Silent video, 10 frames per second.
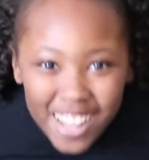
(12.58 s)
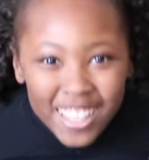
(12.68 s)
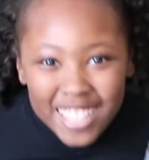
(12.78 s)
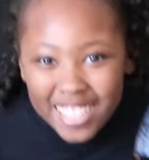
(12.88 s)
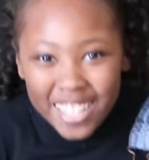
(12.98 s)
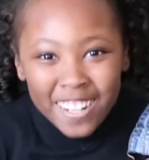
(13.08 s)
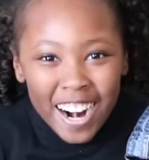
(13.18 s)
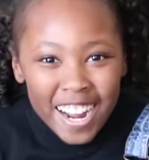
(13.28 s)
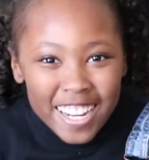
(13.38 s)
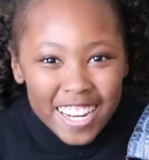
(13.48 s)
let's get
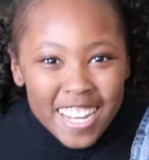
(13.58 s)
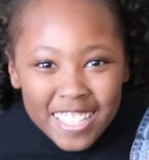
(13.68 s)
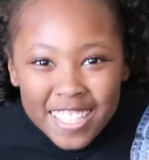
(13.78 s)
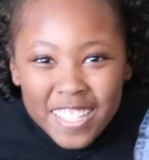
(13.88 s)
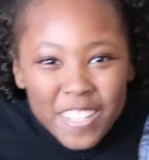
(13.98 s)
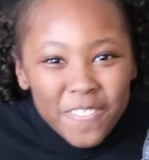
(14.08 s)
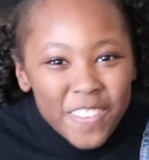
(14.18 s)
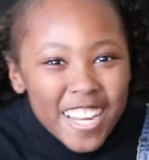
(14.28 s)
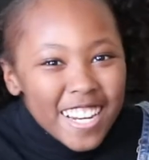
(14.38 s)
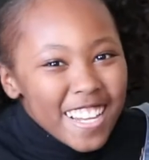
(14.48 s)
right into this
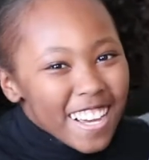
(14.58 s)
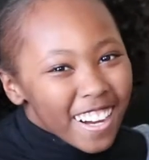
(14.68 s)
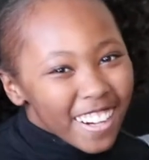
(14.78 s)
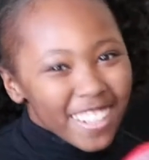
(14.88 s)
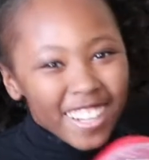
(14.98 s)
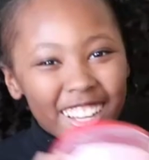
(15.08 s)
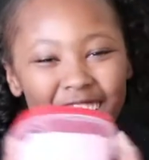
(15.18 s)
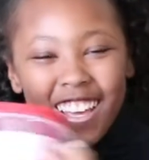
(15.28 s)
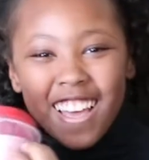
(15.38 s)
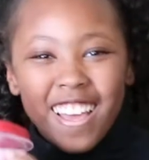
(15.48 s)
video.
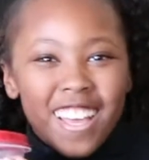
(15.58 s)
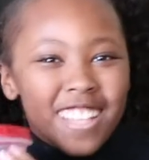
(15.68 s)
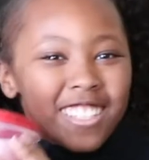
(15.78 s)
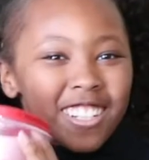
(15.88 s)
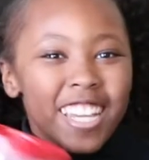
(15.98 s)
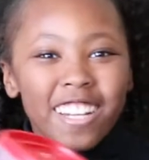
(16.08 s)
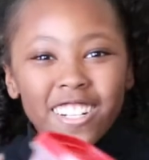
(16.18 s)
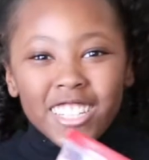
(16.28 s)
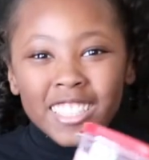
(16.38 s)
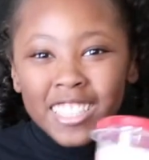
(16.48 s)
So
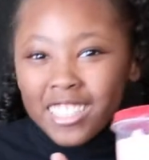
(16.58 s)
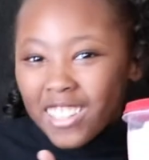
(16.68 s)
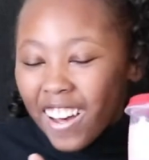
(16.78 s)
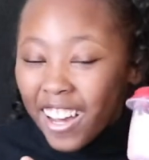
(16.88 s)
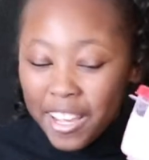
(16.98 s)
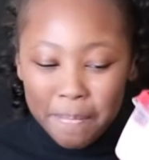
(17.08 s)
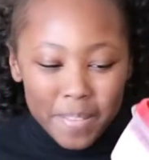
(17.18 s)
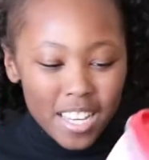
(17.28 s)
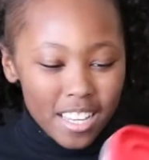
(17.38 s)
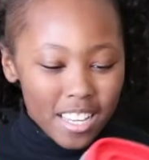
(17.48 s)
here's the slime.
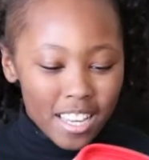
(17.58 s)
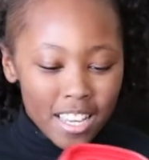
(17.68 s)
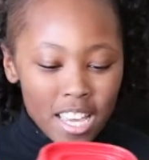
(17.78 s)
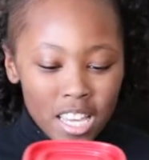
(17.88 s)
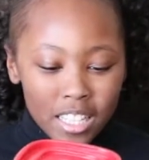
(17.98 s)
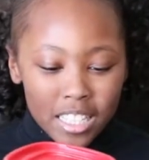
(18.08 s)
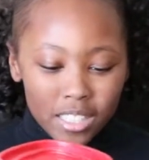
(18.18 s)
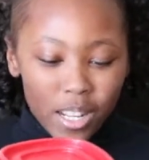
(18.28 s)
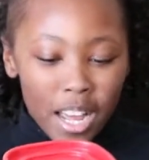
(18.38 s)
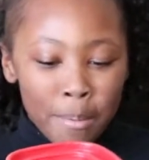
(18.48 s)
This
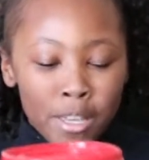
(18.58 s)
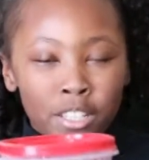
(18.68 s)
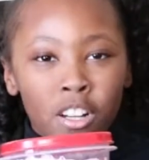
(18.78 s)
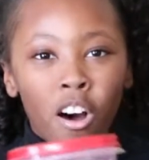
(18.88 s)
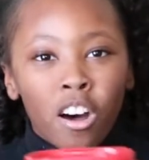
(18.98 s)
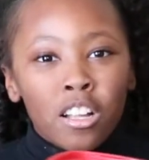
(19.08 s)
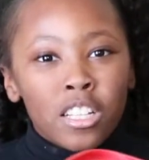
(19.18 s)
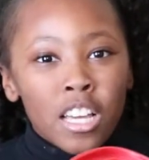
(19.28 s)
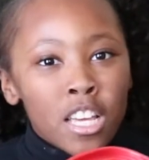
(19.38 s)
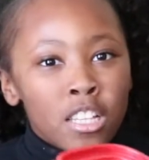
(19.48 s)
slime, it's called
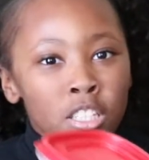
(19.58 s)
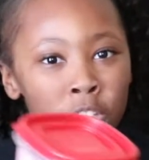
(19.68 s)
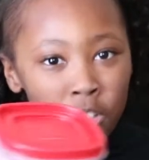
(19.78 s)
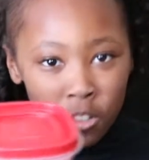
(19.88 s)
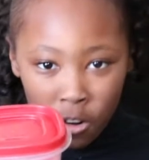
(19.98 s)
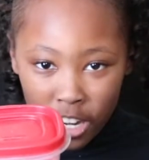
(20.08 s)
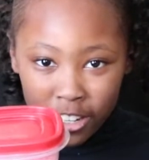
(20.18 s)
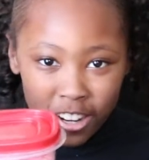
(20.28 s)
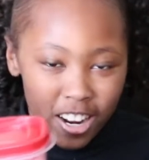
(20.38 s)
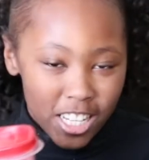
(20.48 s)
Unicorn
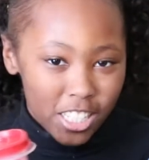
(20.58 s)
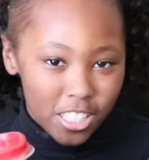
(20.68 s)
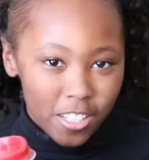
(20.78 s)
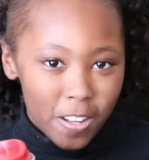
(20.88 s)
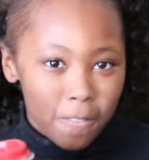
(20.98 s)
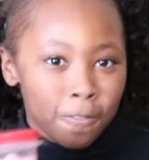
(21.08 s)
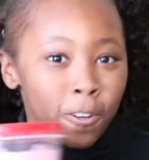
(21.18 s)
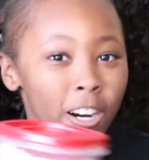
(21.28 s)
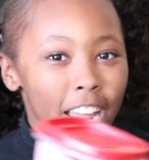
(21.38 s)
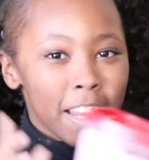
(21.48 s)
Crunch
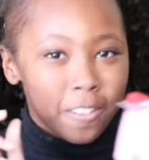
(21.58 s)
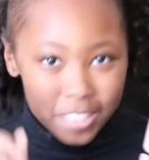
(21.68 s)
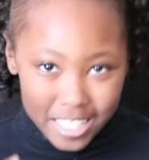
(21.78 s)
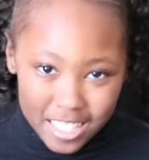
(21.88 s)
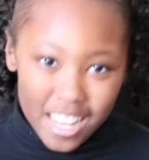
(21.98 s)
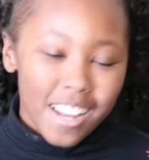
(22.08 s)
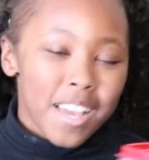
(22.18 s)
for a reason.